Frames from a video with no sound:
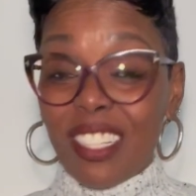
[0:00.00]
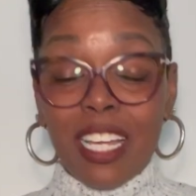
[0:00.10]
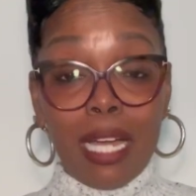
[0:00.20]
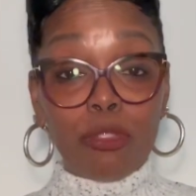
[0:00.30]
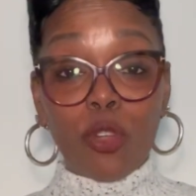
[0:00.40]

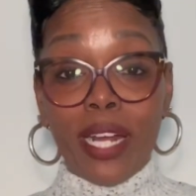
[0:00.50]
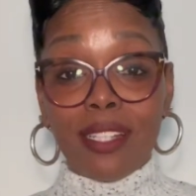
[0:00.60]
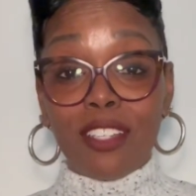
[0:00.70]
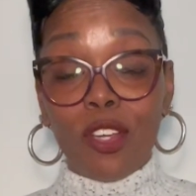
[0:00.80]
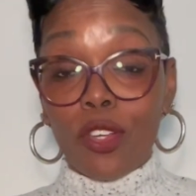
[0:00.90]
I'm trying to
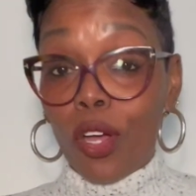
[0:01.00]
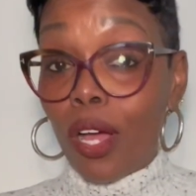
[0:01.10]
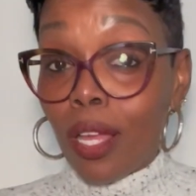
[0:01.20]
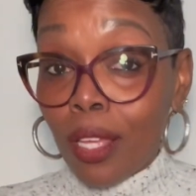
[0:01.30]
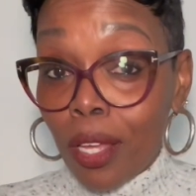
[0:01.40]
tell y'all,
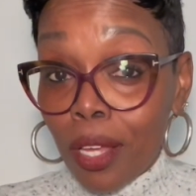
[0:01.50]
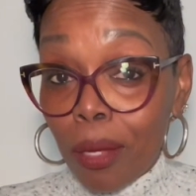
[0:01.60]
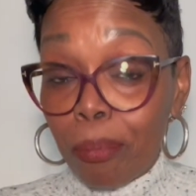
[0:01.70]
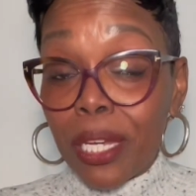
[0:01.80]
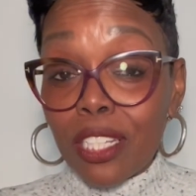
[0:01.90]

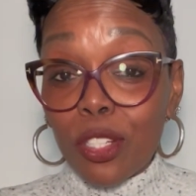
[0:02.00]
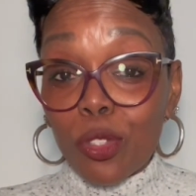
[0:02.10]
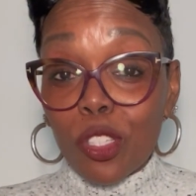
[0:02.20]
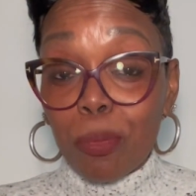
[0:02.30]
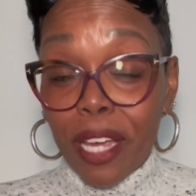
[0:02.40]
being
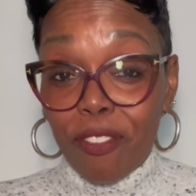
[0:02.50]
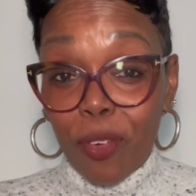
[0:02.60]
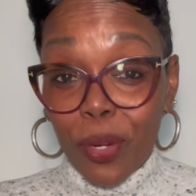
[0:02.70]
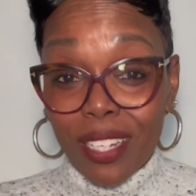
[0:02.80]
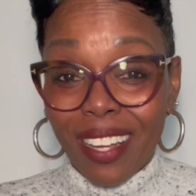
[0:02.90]
disrespectful
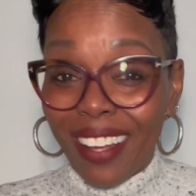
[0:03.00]
is